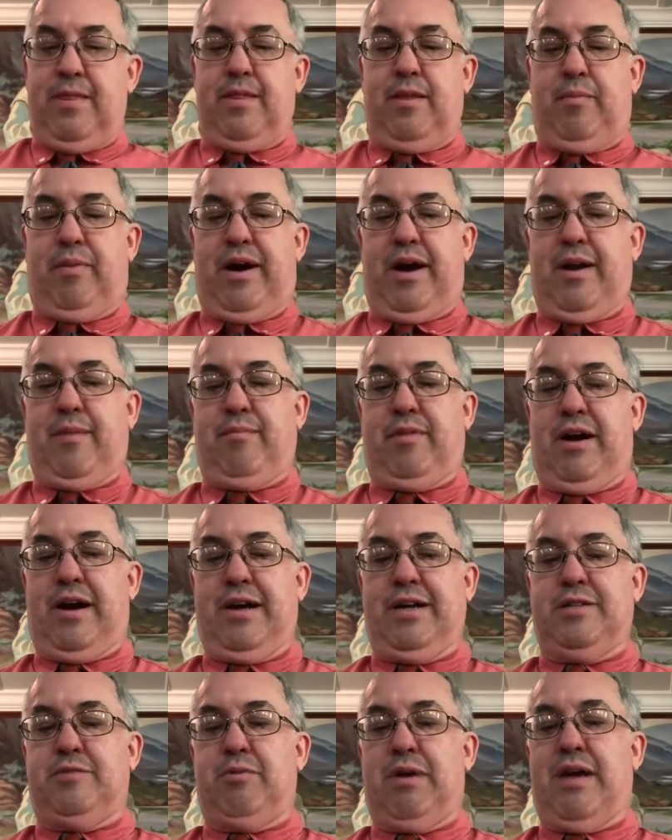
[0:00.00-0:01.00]
The bottom
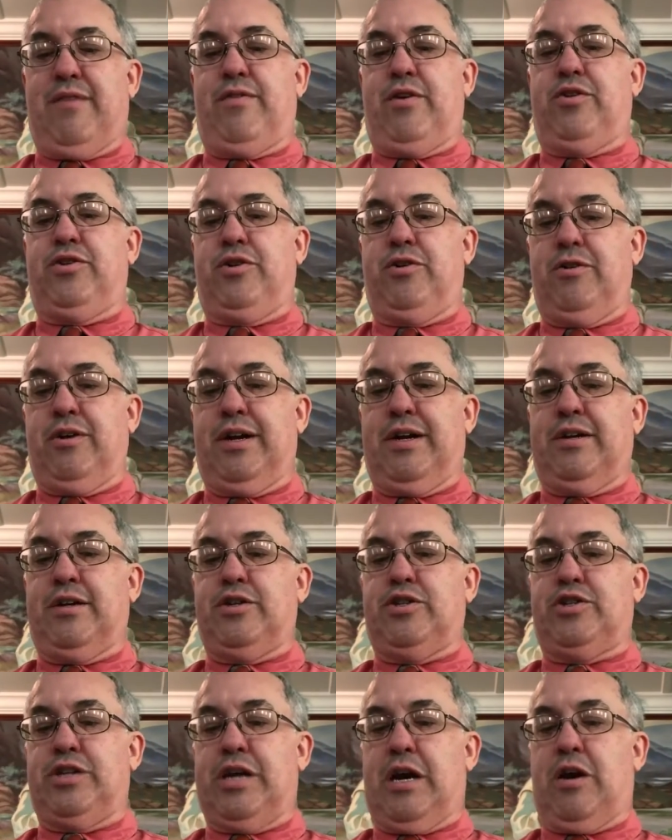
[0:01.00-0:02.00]
line is we have a duty
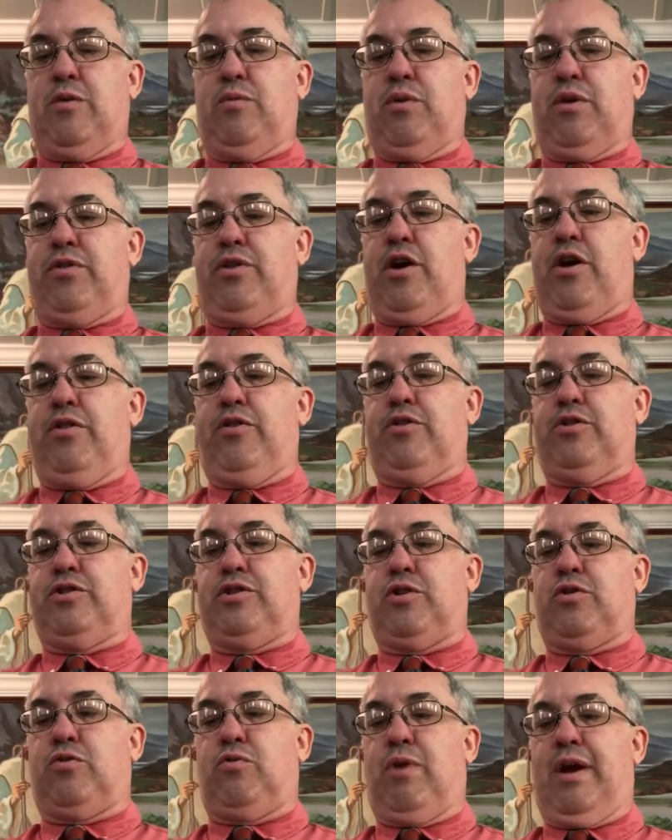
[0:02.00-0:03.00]
to share with
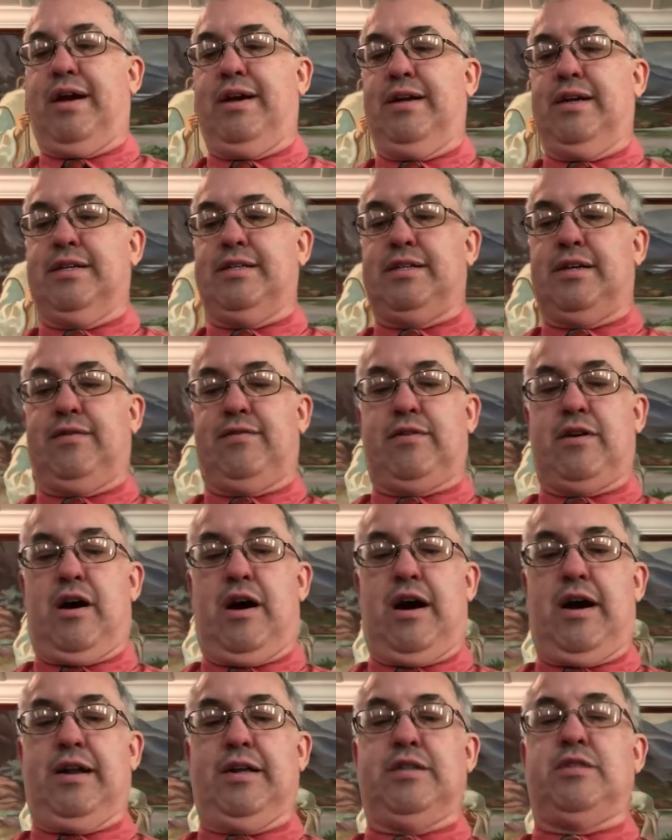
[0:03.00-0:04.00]
others the greatness of
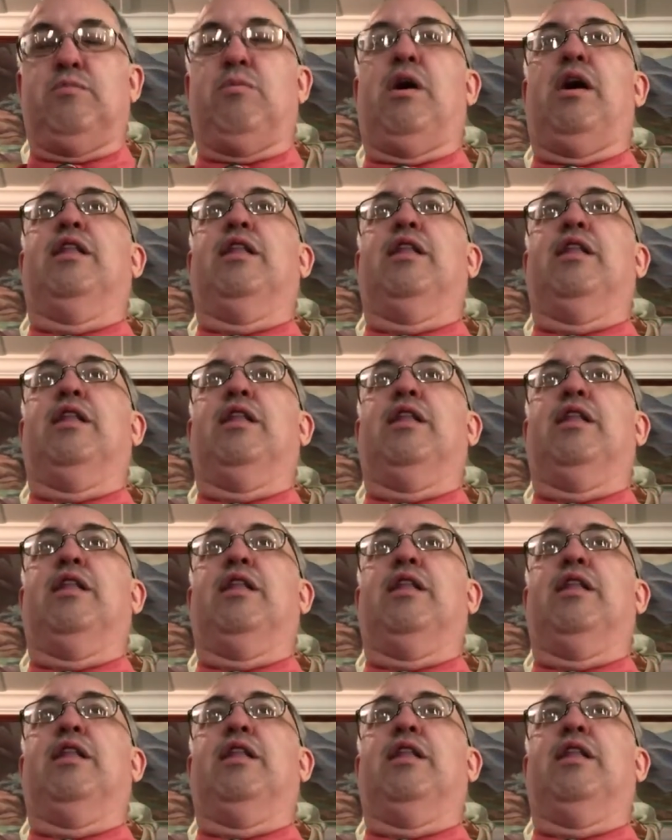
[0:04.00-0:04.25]
God as